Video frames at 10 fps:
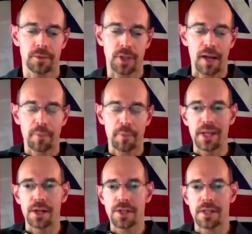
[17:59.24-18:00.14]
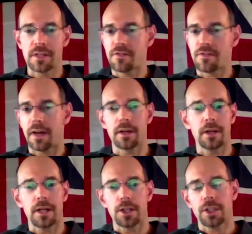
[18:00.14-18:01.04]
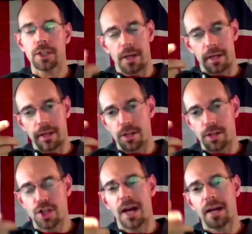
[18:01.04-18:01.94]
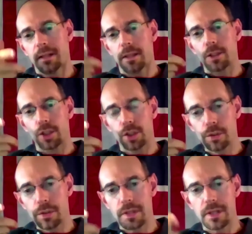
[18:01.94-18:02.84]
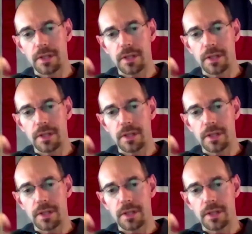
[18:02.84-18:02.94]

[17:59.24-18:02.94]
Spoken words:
Jack Peterson's very good at his shot. He shoots,